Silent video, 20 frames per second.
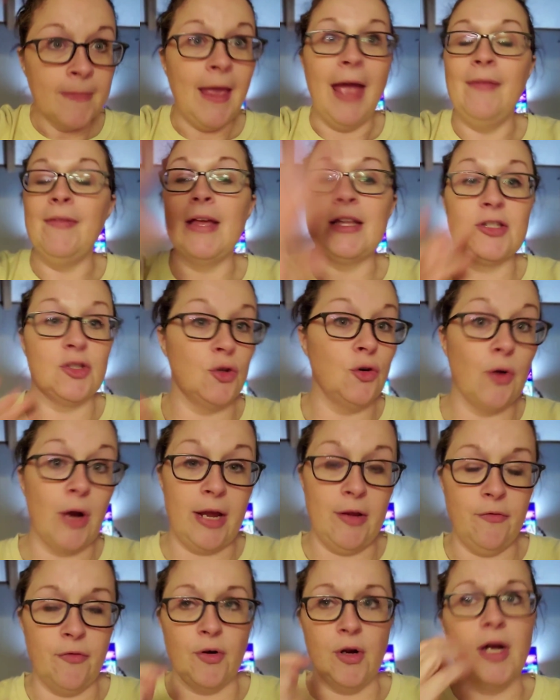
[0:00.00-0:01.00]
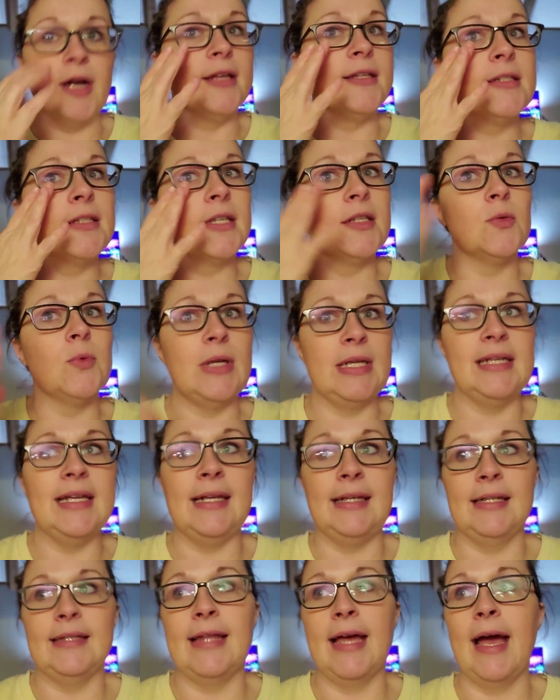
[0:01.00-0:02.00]
And that's great for us because we
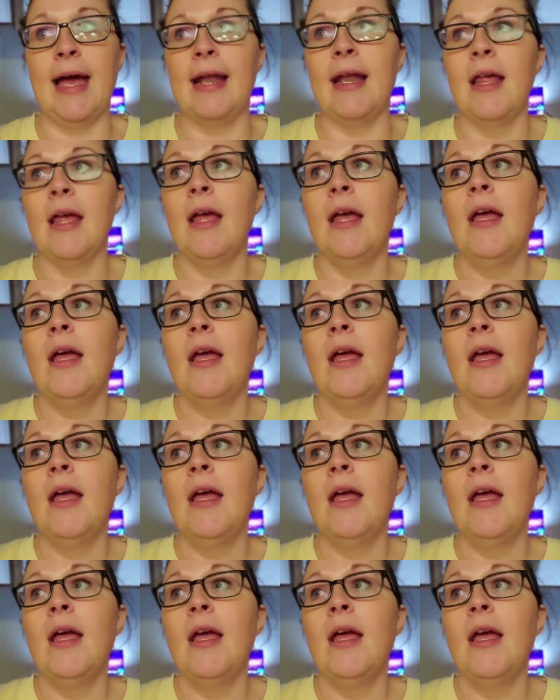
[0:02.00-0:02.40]
needed that.